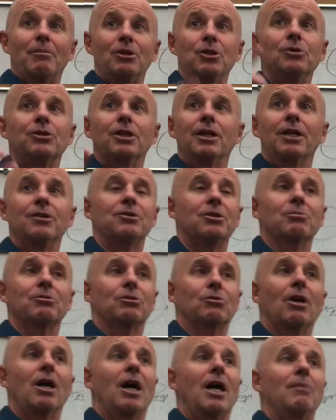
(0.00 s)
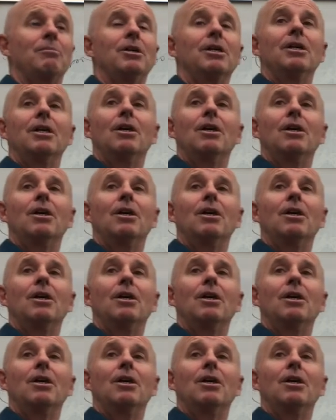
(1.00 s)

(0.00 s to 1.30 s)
And you can unsubscribe